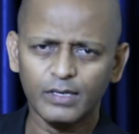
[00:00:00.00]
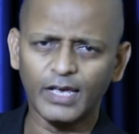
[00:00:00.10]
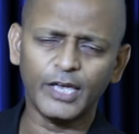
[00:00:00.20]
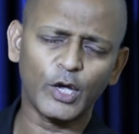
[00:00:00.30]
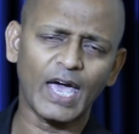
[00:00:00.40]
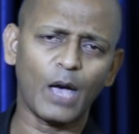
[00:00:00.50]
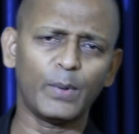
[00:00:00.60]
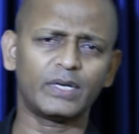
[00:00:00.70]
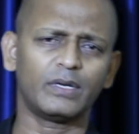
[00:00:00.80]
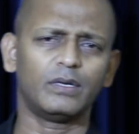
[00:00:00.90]
There you have
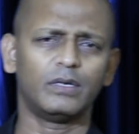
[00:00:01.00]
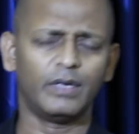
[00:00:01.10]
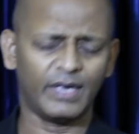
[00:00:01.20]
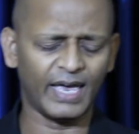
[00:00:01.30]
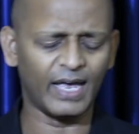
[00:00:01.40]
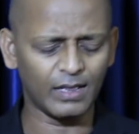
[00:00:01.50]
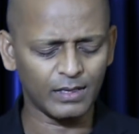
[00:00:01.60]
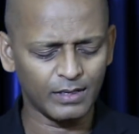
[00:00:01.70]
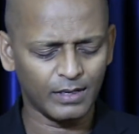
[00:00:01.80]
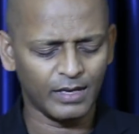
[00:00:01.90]
it.
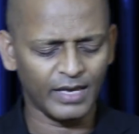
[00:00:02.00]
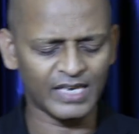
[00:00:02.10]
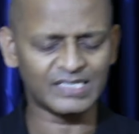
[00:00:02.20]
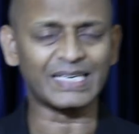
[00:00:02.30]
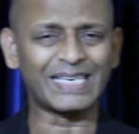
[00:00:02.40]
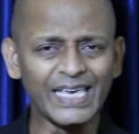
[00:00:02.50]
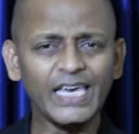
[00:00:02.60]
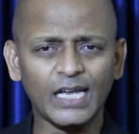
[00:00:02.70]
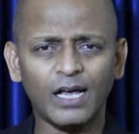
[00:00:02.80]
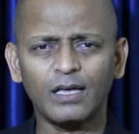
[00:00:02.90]
Hell is
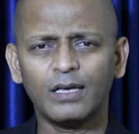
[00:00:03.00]
Geenna,